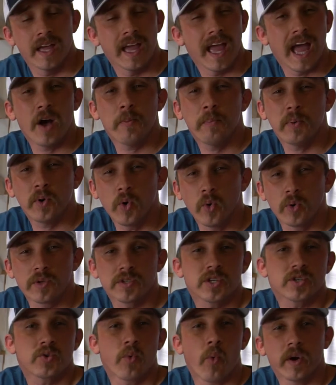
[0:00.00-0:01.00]
Alpicool is
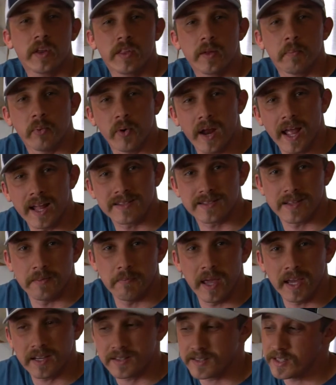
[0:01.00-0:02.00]
just one of the brands that
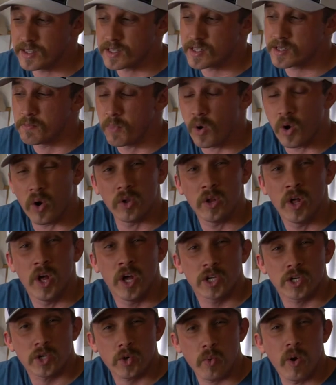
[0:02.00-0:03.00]
makes these small
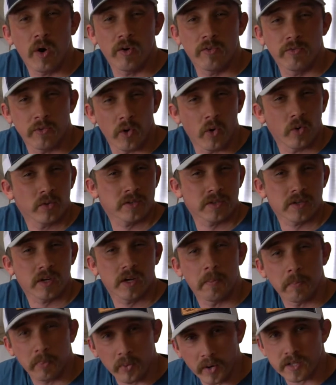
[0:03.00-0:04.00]
12-volt
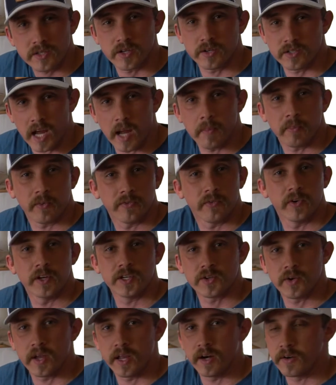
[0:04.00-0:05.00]
compressor type
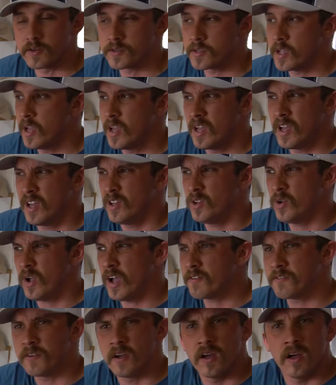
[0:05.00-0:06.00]
refrigerators. You
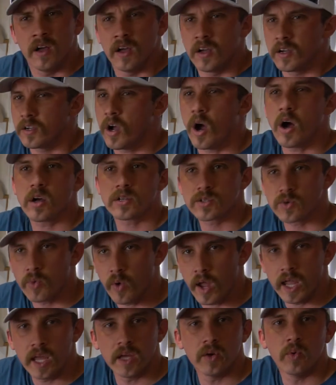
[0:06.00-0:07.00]
have
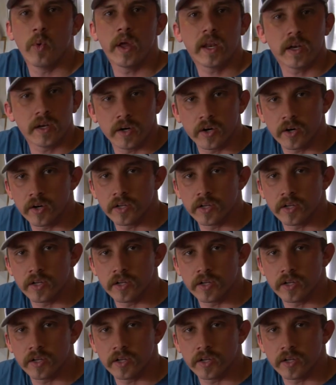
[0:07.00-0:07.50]
Costway and Whitner